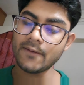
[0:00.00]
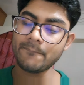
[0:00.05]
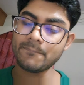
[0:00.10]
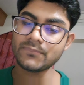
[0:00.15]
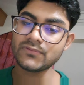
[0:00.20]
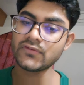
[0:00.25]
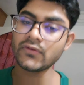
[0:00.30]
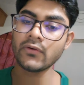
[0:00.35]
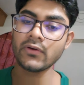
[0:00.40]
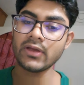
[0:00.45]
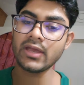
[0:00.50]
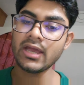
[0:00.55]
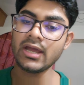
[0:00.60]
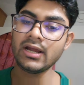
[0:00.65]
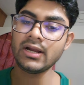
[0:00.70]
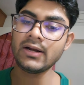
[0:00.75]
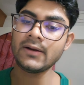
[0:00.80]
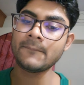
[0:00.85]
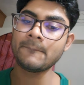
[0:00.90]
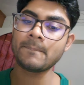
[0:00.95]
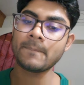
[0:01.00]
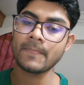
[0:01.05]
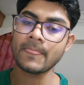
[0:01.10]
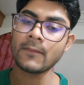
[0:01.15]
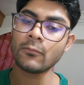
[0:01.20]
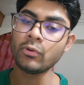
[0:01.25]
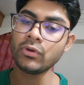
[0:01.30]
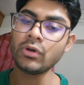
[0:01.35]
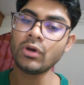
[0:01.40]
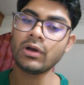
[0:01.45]
So here
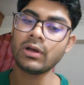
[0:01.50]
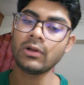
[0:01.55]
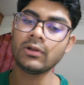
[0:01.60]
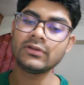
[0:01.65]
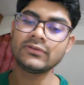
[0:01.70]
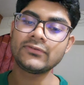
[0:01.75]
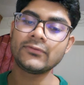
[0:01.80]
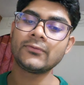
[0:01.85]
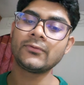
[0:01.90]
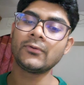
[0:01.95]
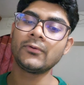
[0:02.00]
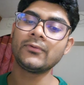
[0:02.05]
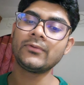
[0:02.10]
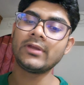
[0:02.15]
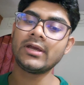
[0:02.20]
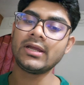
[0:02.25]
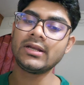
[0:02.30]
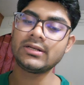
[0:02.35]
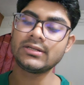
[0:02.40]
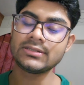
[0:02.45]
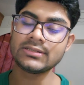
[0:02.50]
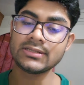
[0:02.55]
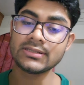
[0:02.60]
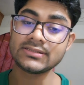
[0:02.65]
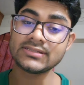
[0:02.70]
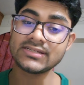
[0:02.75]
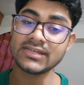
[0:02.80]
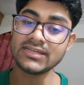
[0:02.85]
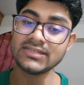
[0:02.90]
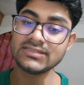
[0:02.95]
we also know that the
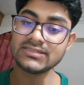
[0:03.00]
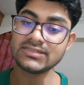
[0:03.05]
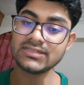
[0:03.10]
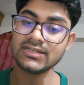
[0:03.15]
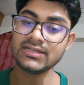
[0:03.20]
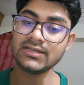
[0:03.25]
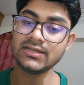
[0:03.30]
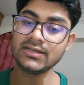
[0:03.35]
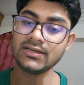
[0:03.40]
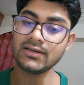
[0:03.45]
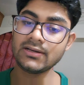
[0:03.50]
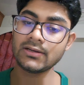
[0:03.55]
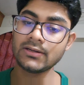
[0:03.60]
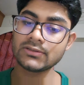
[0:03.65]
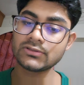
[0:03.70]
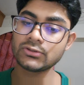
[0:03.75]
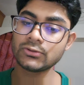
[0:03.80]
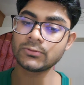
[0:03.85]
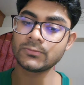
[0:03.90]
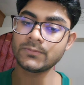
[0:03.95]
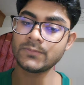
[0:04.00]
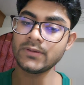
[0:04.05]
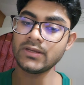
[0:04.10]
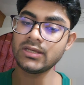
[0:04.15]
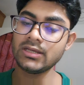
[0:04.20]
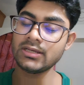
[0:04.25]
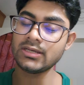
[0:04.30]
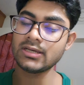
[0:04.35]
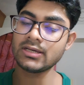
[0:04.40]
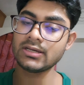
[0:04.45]
changing should
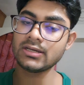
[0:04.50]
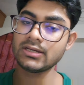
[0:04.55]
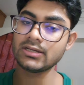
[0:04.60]
be